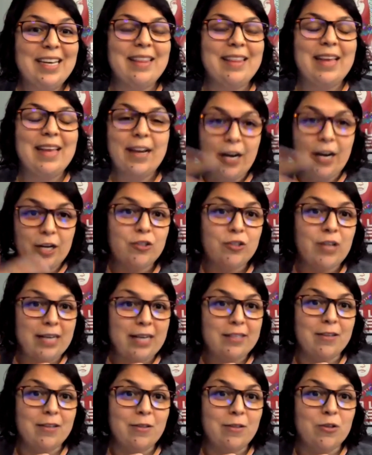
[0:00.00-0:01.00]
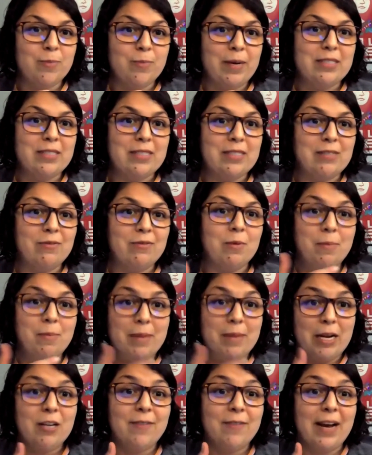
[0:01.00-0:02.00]
they contracted those buses from a
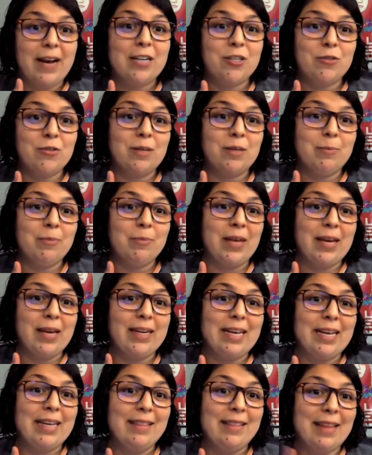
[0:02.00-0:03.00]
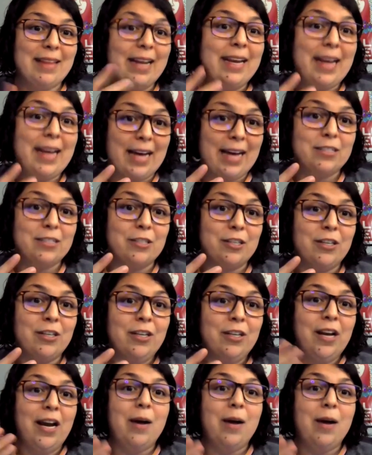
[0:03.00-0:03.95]
manufacturing plant in Lancaster